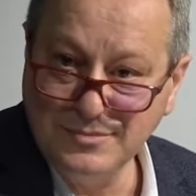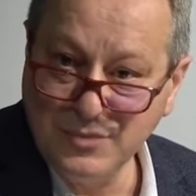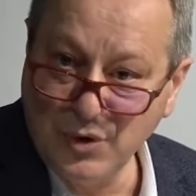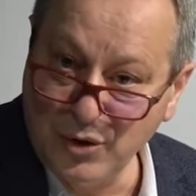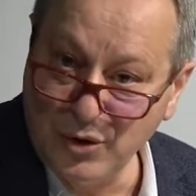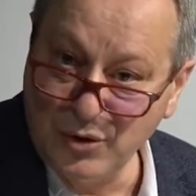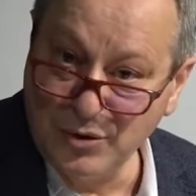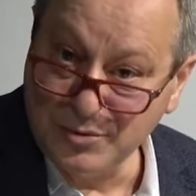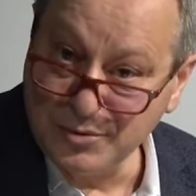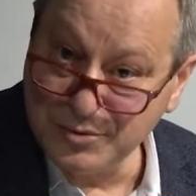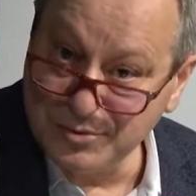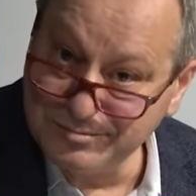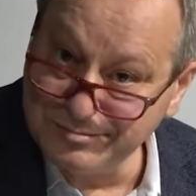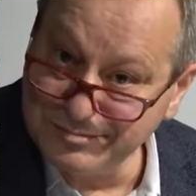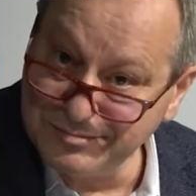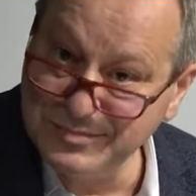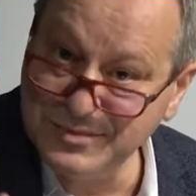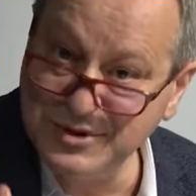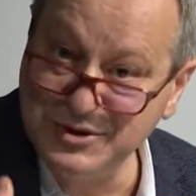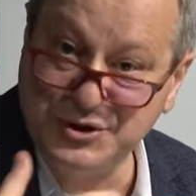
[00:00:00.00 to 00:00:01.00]
Or
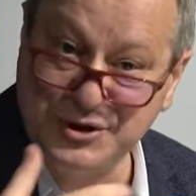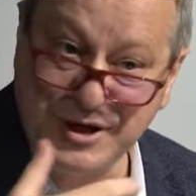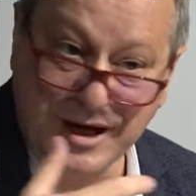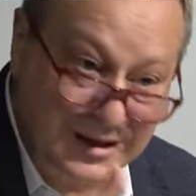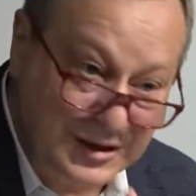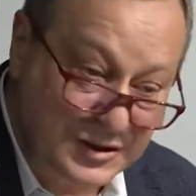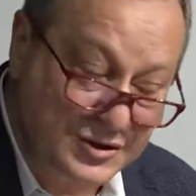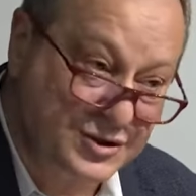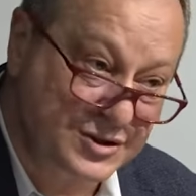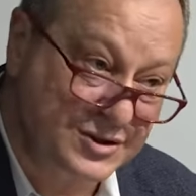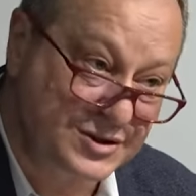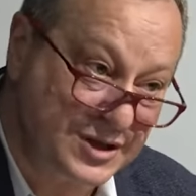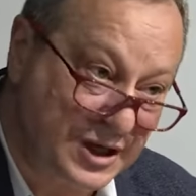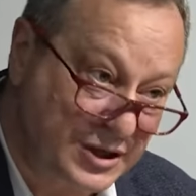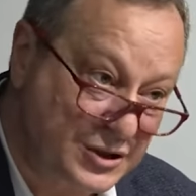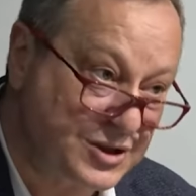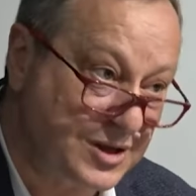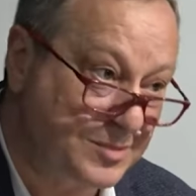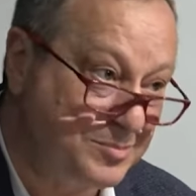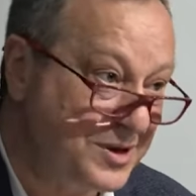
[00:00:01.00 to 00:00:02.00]
the challenging
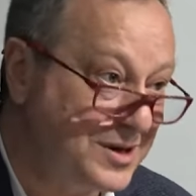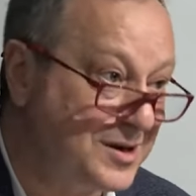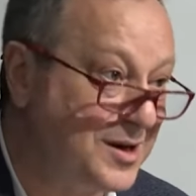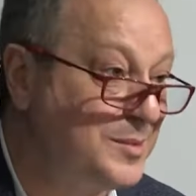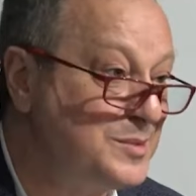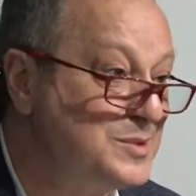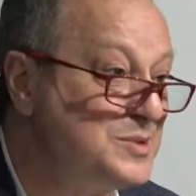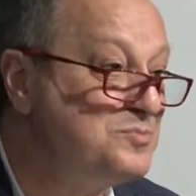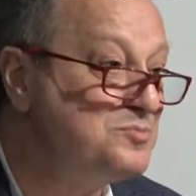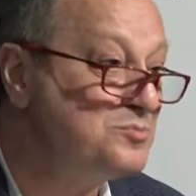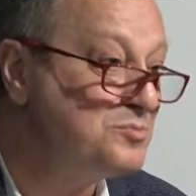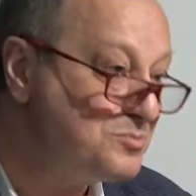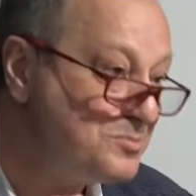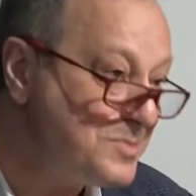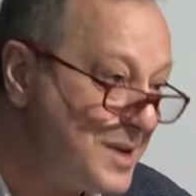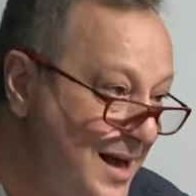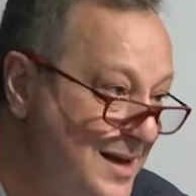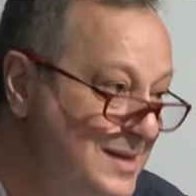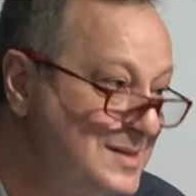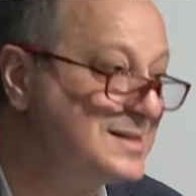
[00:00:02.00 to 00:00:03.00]
Russia becomes
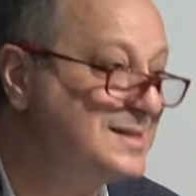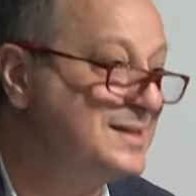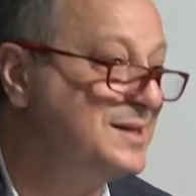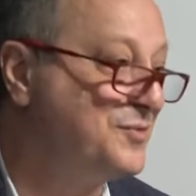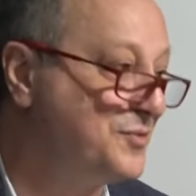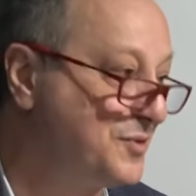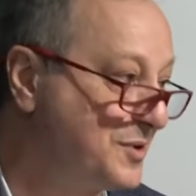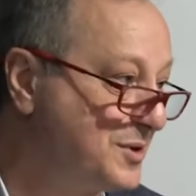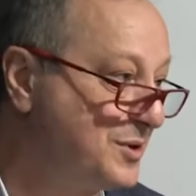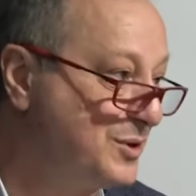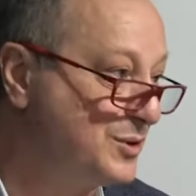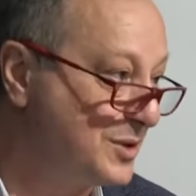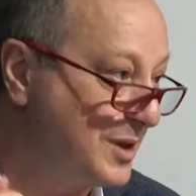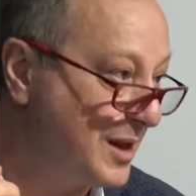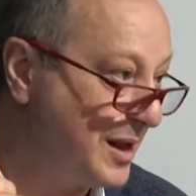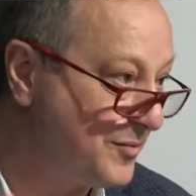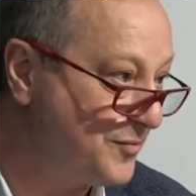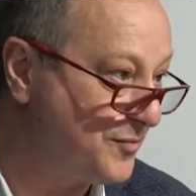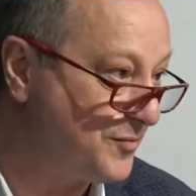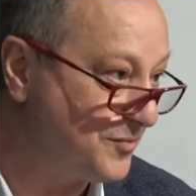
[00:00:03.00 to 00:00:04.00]
as difficult
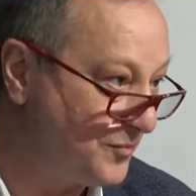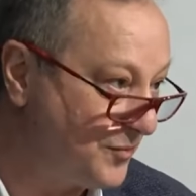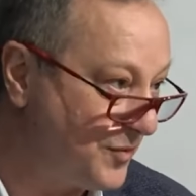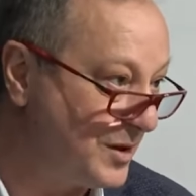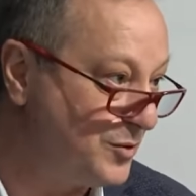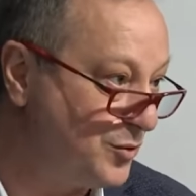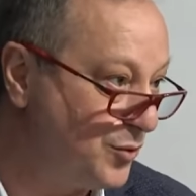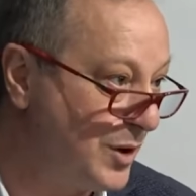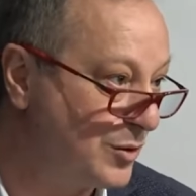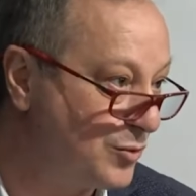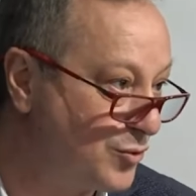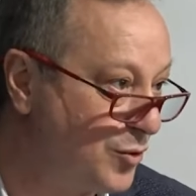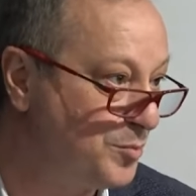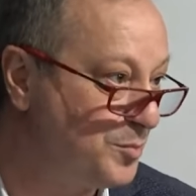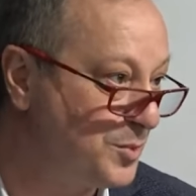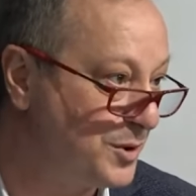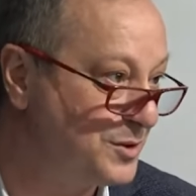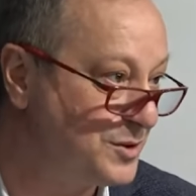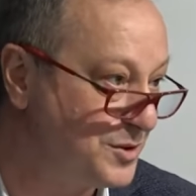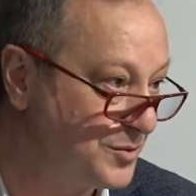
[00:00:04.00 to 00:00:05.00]
if, when you are
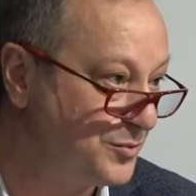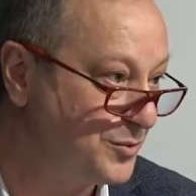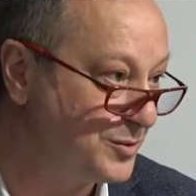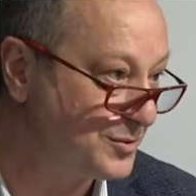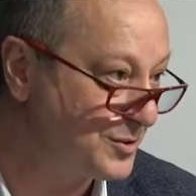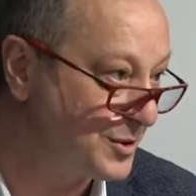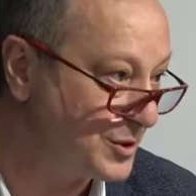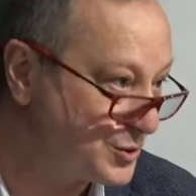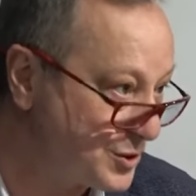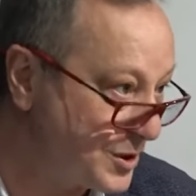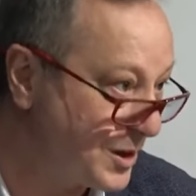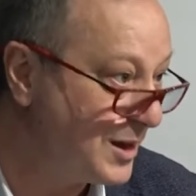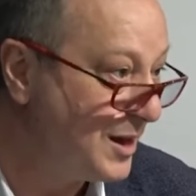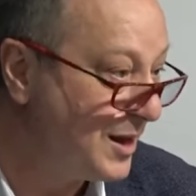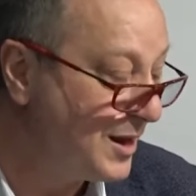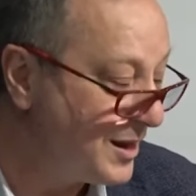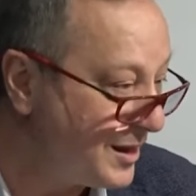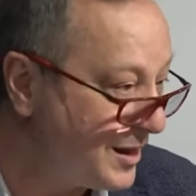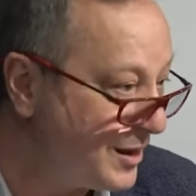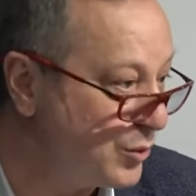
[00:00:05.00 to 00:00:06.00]
cooperating with Russia
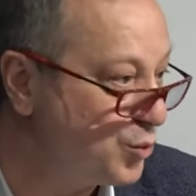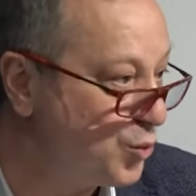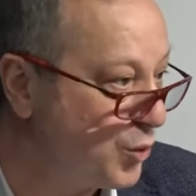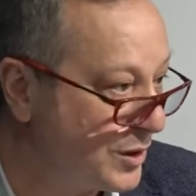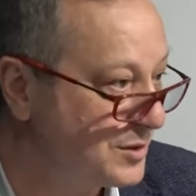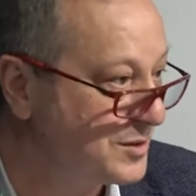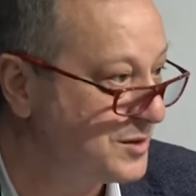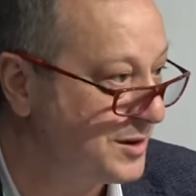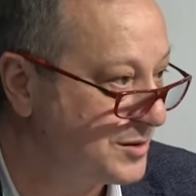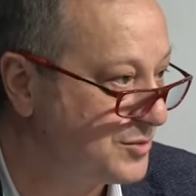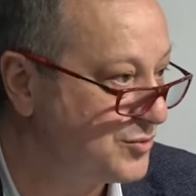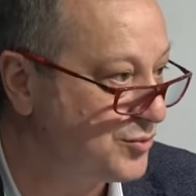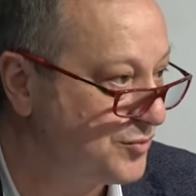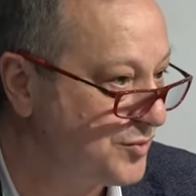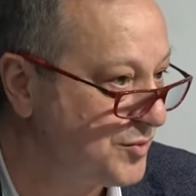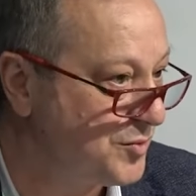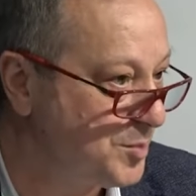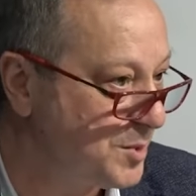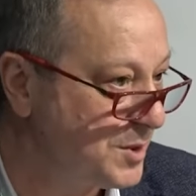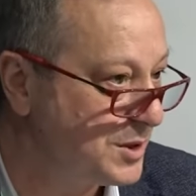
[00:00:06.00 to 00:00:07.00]
in one theater
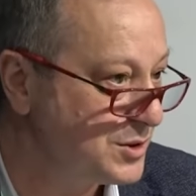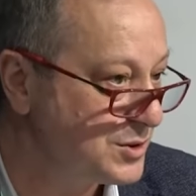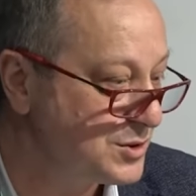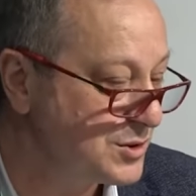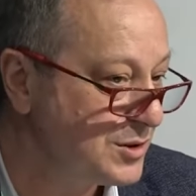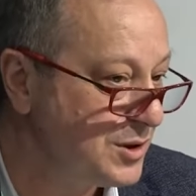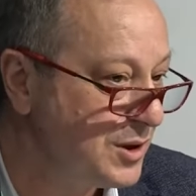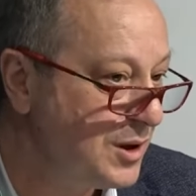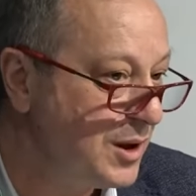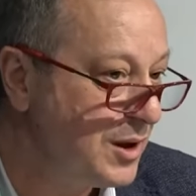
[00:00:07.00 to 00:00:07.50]
of operation.